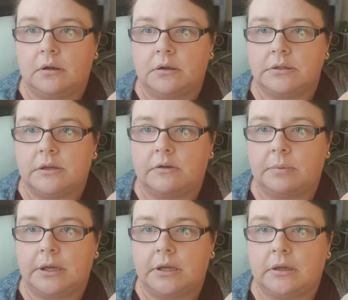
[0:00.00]
Sorry
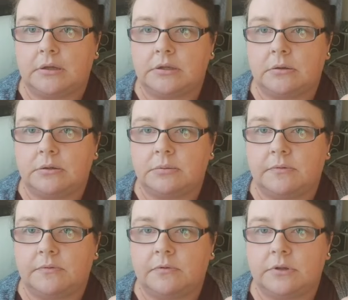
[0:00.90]
Becky, I told you
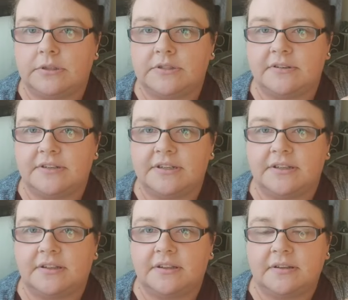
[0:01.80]
before you showed it
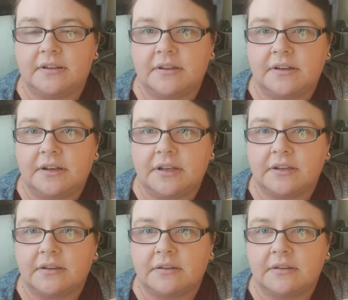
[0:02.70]
the leg
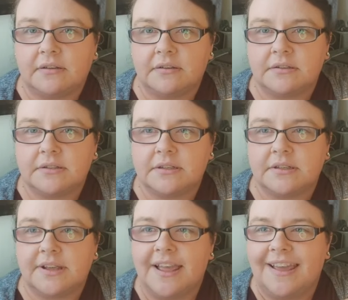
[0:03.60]
costume.
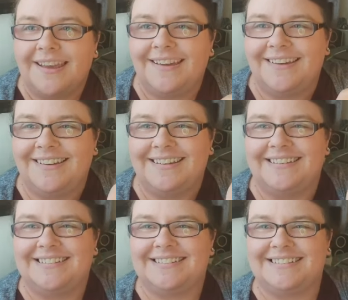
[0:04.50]

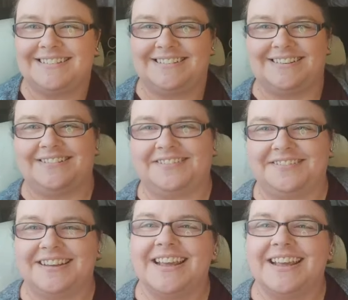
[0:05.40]
Shaft.